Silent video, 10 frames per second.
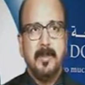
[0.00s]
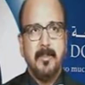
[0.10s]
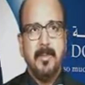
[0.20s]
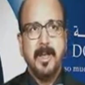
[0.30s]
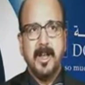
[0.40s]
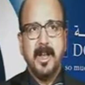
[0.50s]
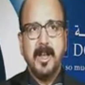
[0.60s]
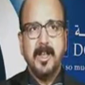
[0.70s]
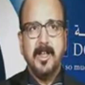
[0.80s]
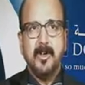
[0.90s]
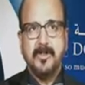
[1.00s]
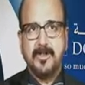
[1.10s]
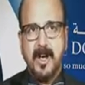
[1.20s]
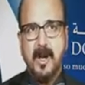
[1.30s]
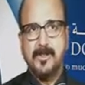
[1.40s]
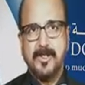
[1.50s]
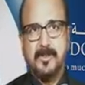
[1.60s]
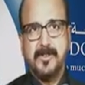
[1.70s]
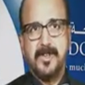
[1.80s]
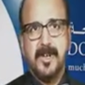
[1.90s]
The Republican-led U.S.
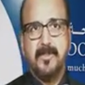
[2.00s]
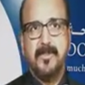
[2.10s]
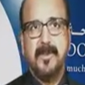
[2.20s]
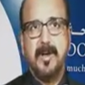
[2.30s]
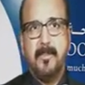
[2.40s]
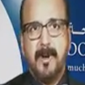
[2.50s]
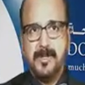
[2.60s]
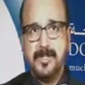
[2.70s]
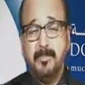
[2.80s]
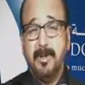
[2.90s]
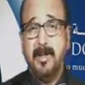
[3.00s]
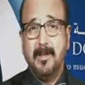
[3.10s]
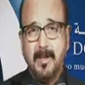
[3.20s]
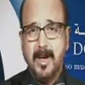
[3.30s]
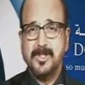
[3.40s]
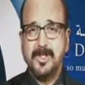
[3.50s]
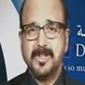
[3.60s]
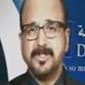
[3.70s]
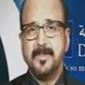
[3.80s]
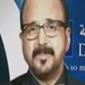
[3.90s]
House Representative passed a bill on March
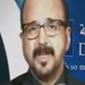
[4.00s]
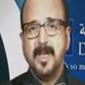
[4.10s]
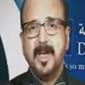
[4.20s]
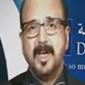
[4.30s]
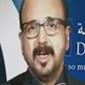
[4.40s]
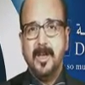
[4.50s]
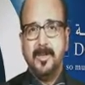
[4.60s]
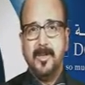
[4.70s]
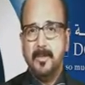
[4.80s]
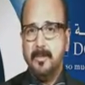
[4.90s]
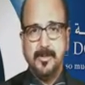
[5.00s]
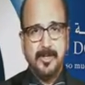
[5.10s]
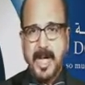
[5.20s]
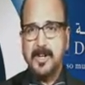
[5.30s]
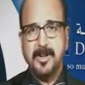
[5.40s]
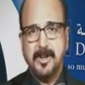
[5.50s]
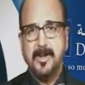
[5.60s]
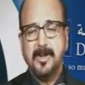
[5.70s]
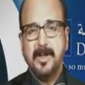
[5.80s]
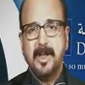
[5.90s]
6th to impose
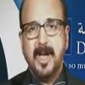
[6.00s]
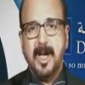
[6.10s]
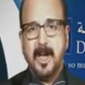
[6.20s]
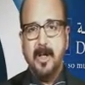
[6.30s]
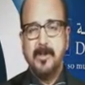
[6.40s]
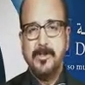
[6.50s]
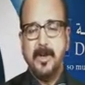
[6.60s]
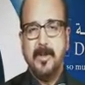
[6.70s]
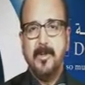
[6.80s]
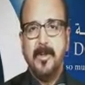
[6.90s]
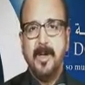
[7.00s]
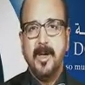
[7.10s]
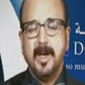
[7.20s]
sanctions and also,